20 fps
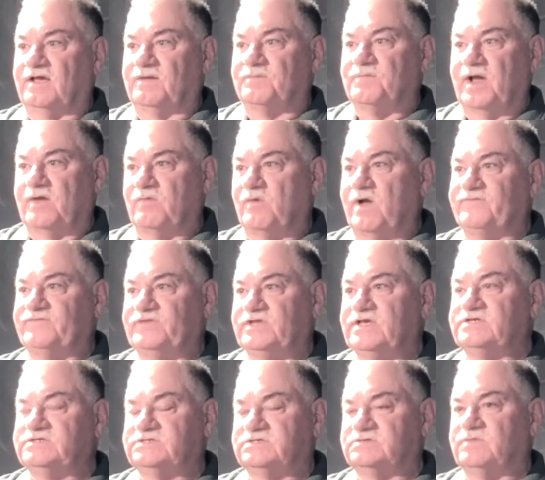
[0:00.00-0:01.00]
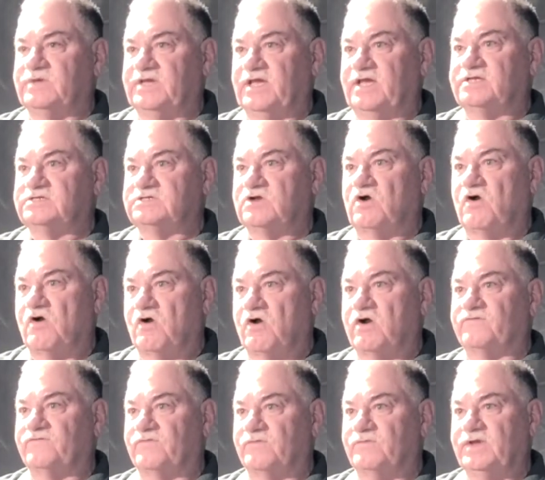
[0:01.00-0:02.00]
My wife teases me, it's
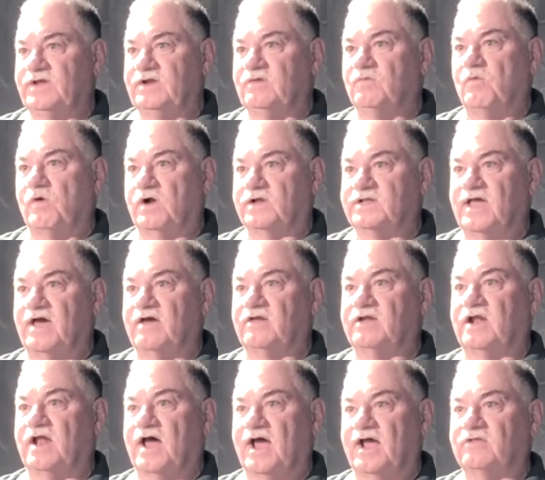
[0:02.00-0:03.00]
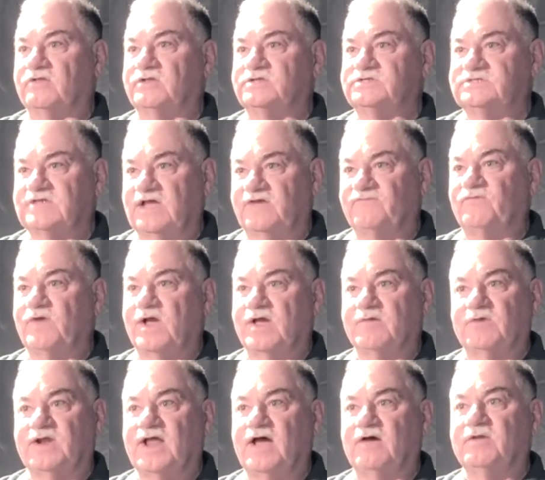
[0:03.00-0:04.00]
hard for me to walk down an aisle in Safeway
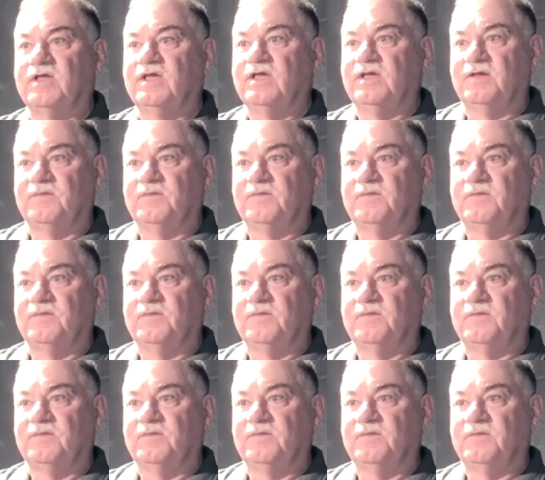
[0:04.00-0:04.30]
without